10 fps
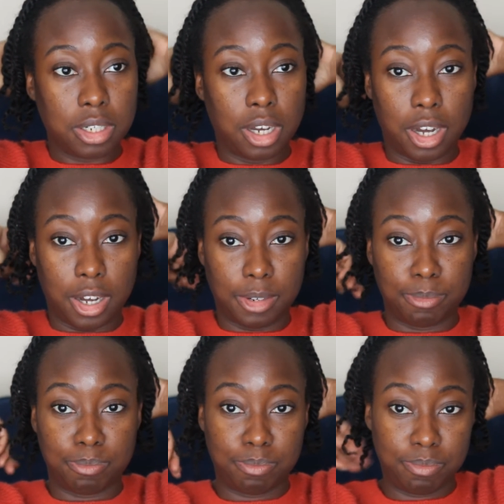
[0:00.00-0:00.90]

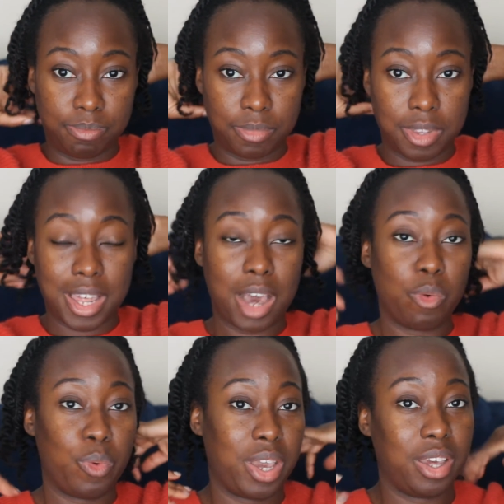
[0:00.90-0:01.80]

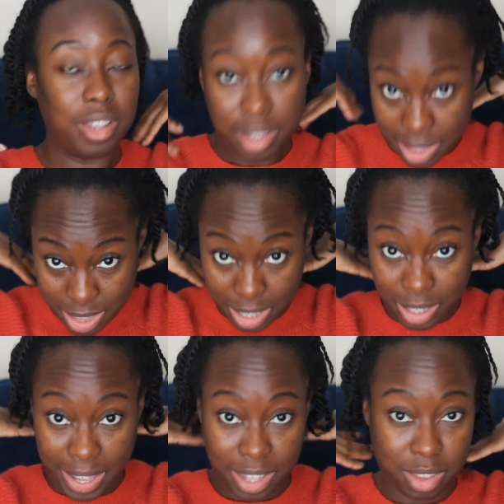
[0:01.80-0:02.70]
That way the
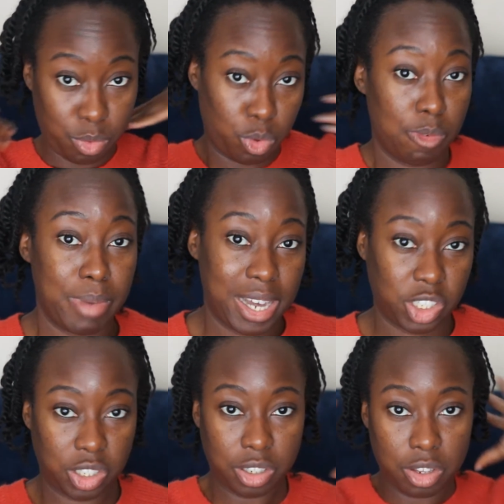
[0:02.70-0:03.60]
length will
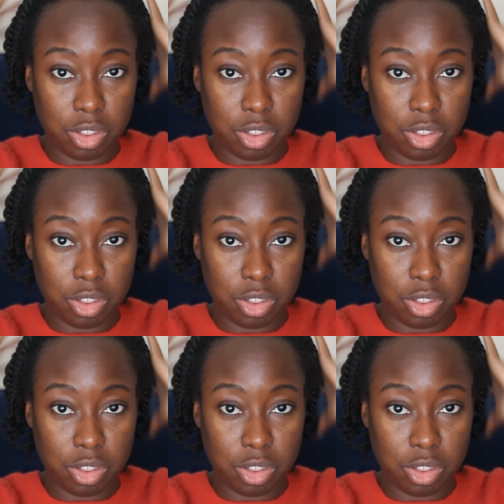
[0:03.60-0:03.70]
match